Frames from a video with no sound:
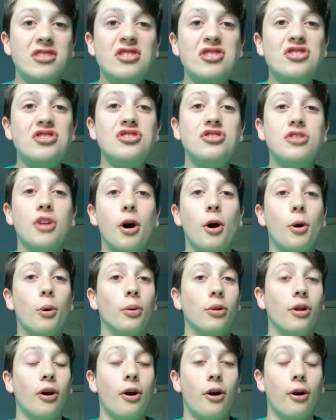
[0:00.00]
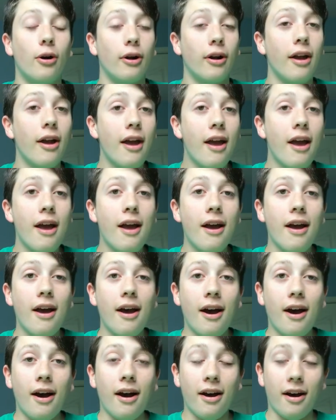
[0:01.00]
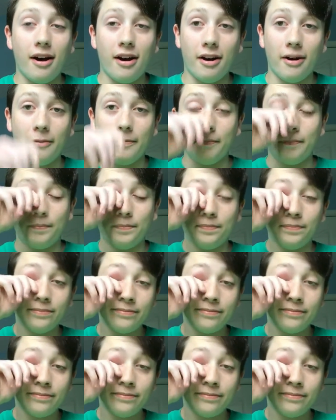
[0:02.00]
so long. Um,